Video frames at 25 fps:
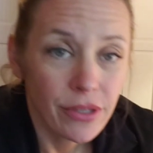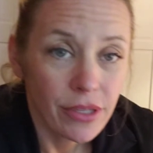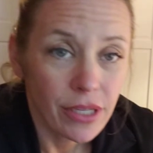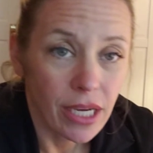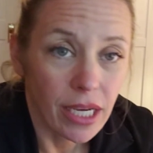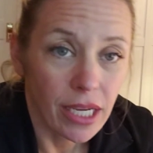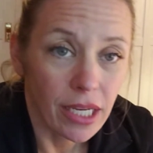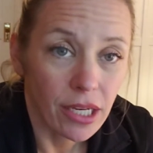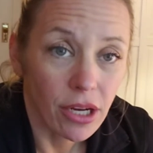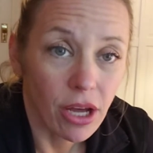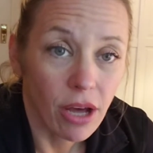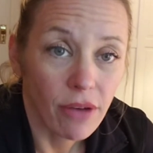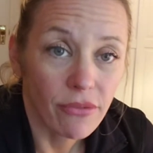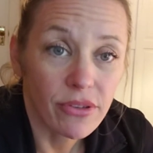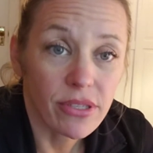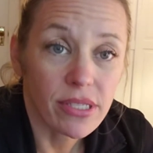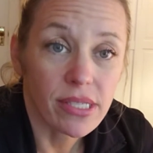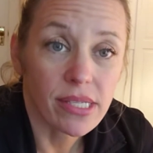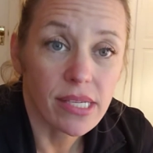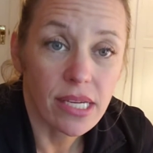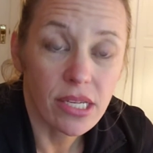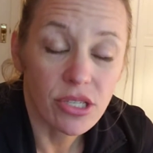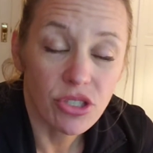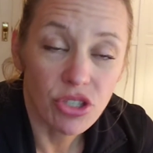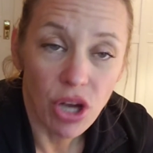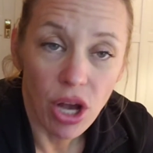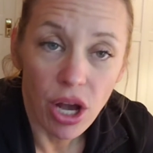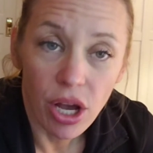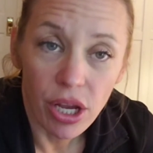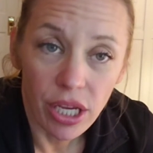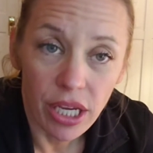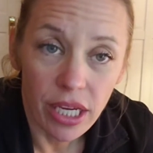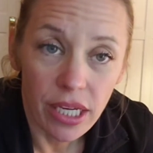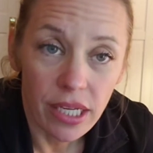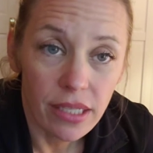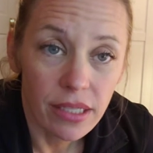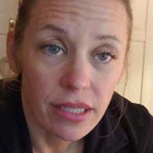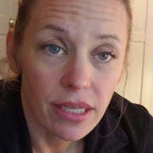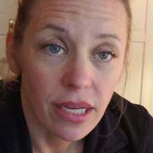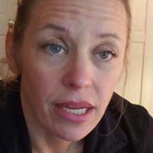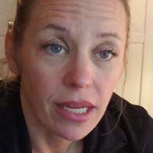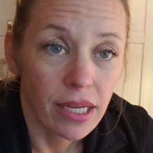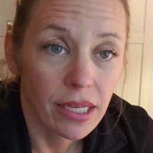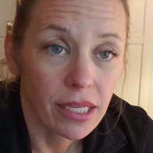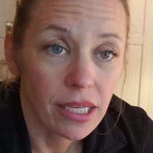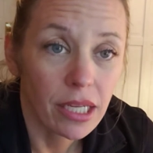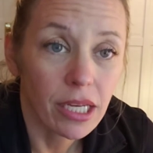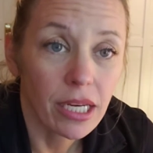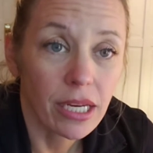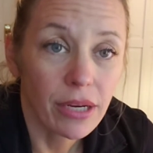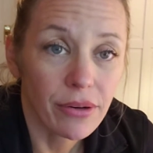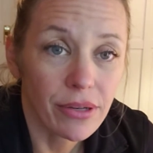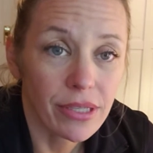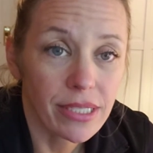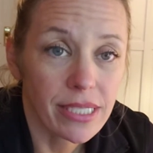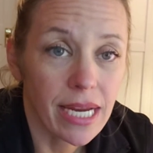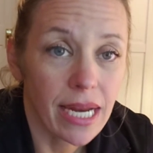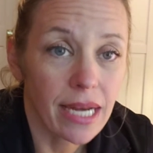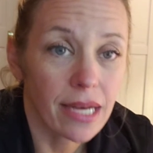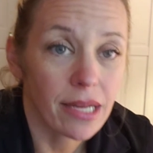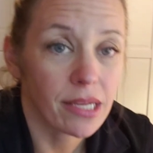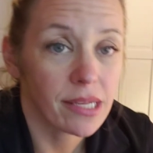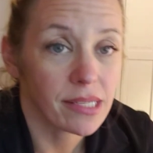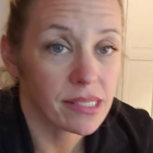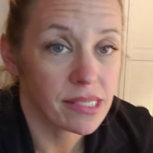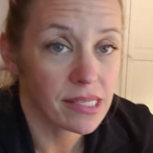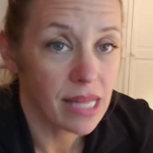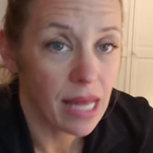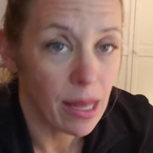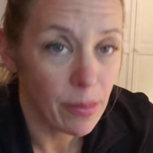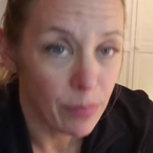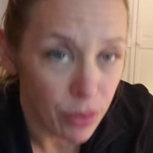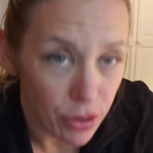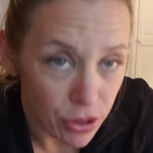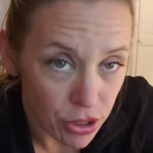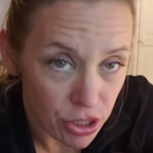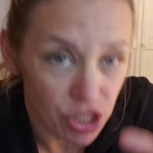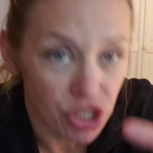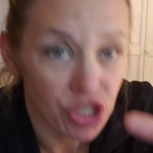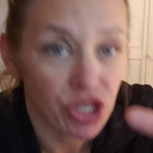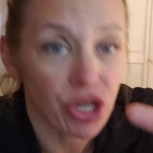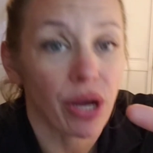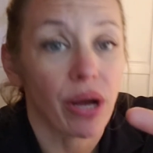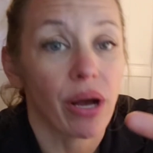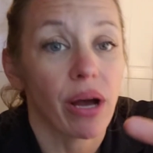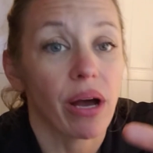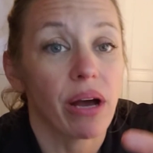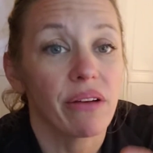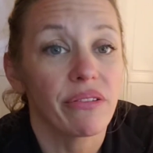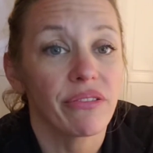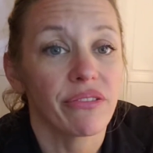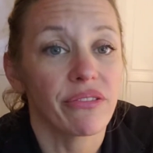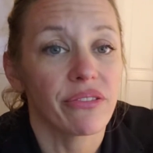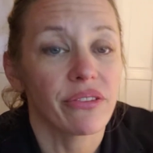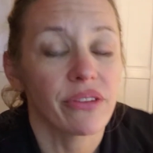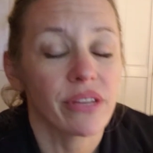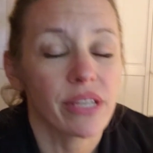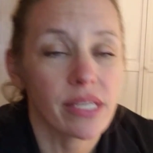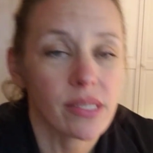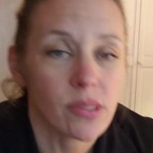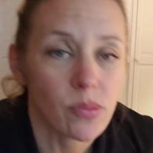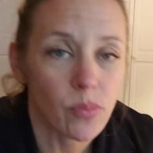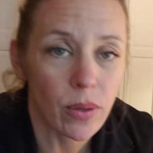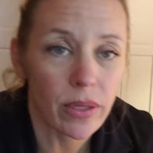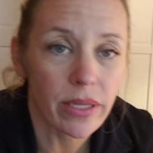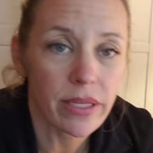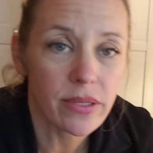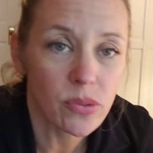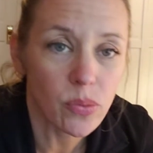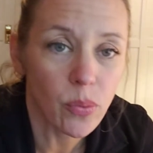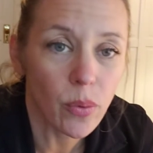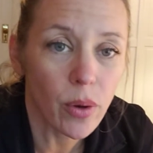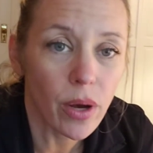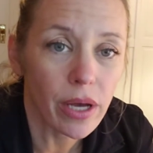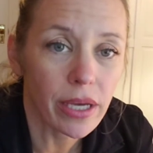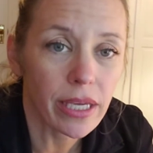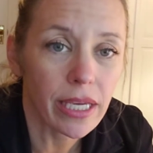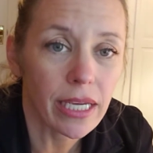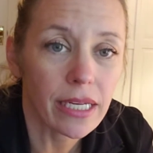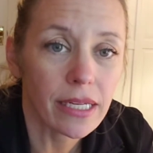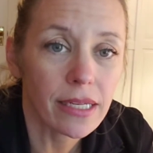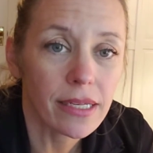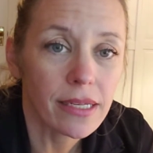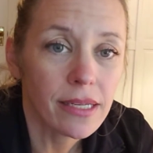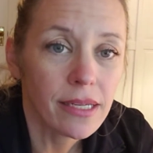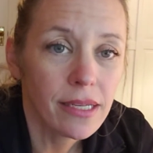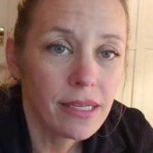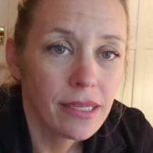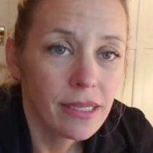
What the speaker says: and obviously jogging can irritate it because of that push off as well as walking.